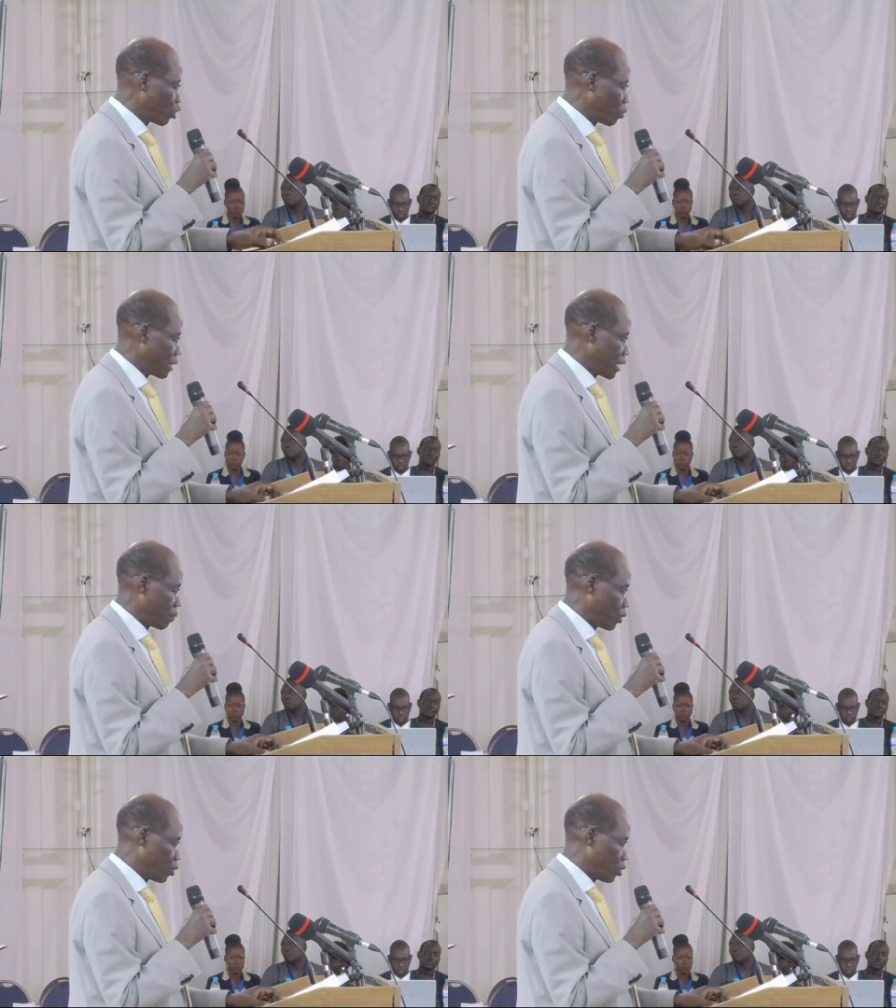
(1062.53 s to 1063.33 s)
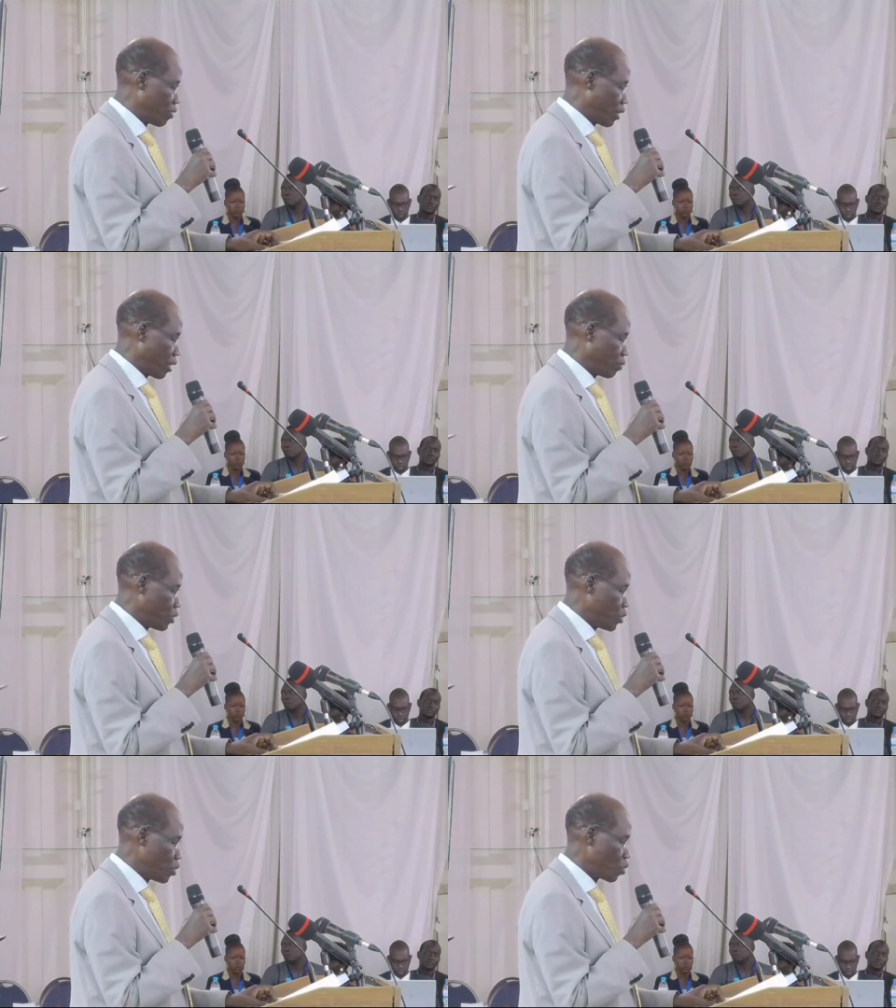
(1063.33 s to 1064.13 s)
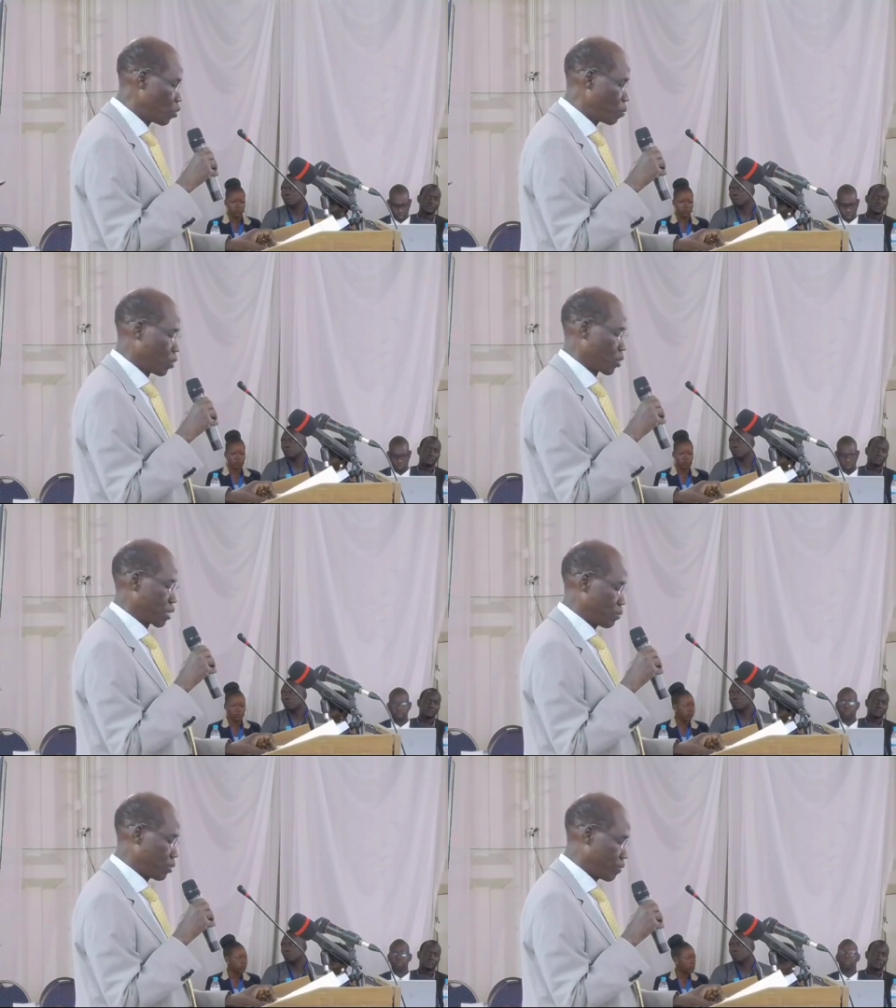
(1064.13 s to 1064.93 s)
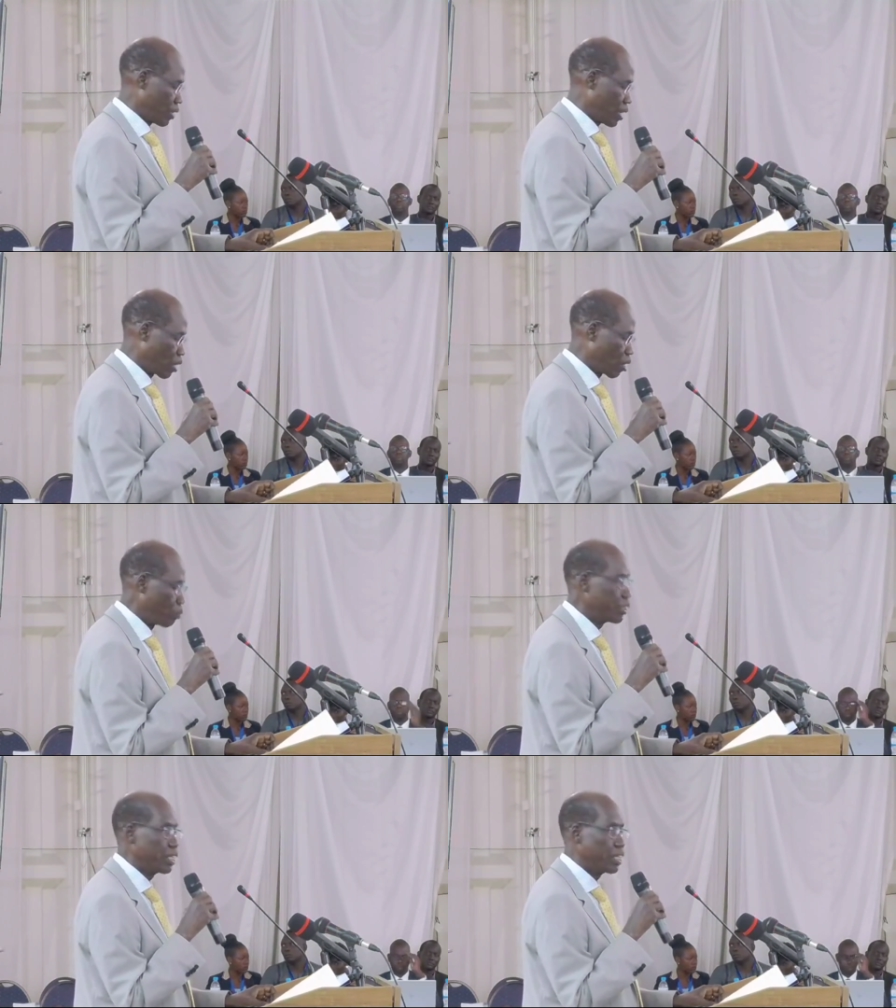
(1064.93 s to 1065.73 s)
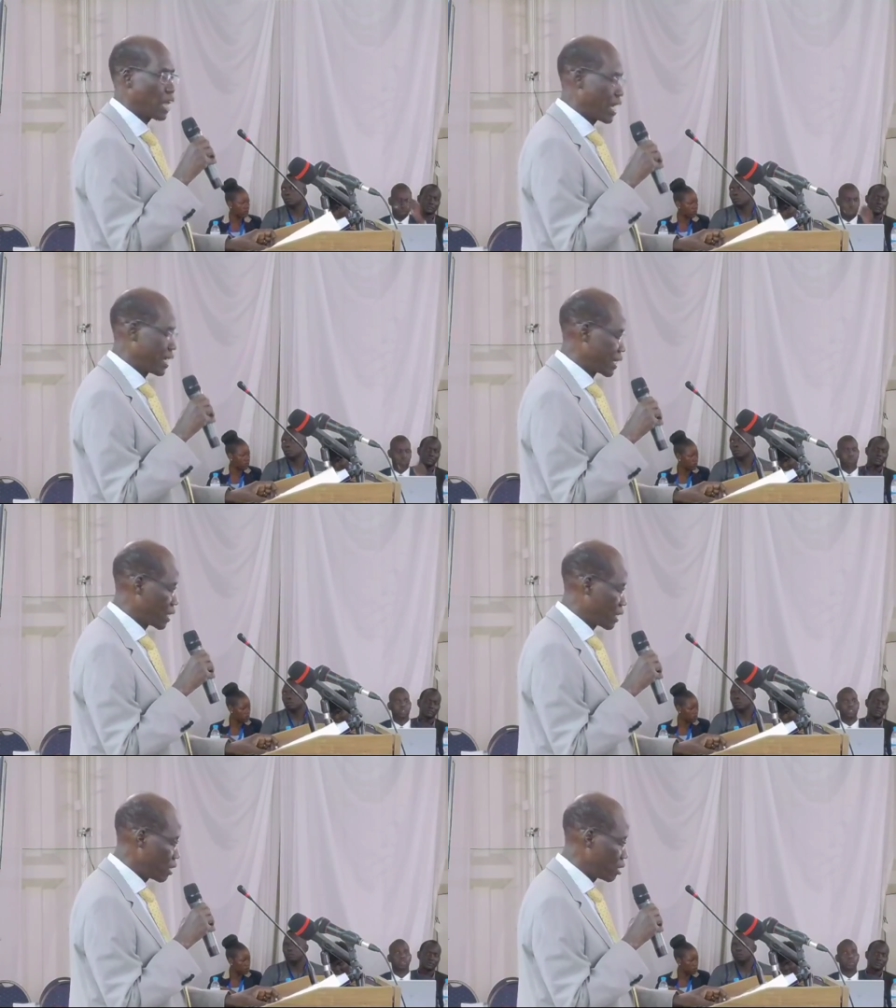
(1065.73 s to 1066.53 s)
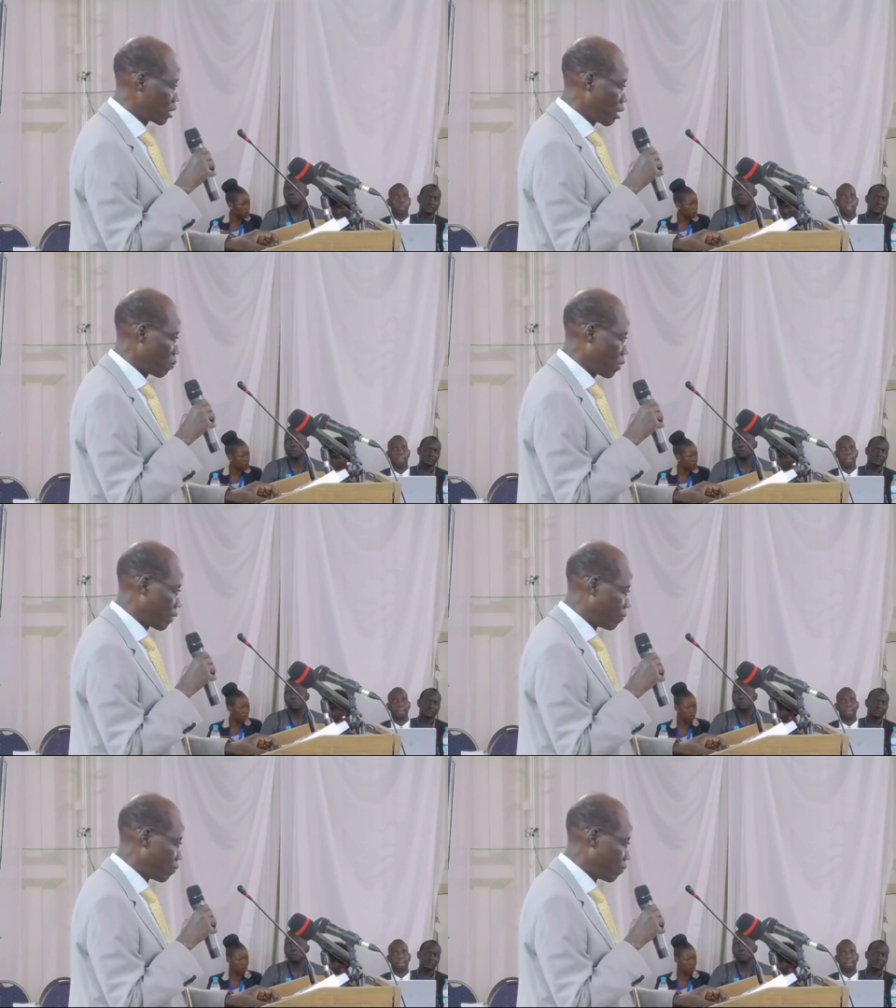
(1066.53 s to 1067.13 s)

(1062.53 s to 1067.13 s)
be able to develop new programs and accommodate an increasing number